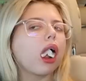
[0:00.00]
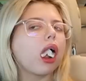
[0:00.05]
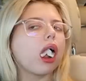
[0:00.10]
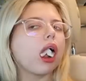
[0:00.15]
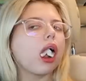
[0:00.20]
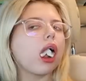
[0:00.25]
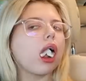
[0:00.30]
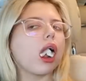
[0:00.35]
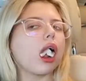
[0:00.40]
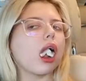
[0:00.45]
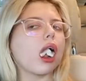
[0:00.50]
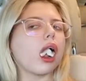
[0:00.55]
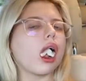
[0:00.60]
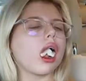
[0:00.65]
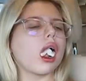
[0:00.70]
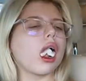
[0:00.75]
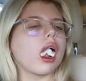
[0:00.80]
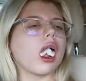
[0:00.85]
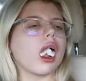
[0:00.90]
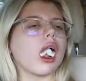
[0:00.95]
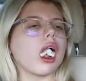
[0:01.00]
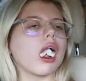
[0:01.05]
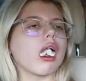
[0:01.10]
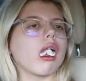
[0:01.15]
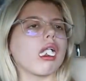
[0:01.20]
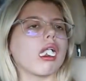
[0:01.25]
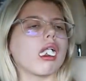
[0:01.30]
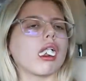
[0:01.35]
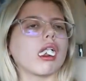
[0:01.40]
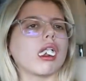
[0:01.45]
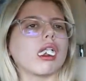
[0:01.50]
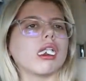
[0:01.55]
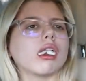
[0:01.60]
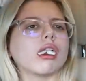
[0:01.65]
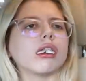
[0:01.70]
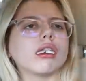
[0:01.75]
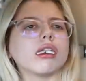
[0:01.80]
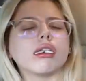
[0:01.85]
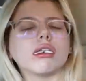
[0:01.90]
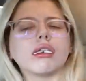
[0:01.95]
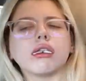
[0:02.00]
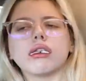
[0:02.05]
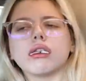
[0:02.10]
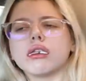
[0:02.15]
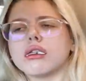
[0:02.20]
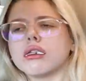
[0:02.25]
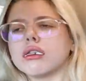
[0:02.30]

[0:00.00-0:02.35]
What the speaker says: This person isn't speaking.